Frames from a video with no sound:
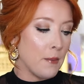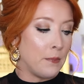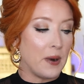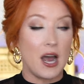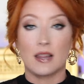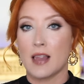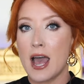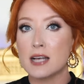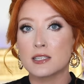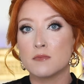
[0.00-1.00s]
but
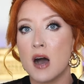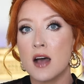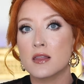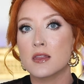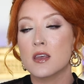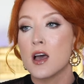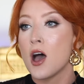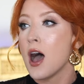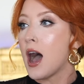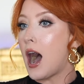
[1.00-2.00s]
last month,
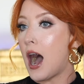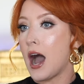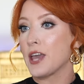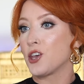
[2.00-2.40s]
I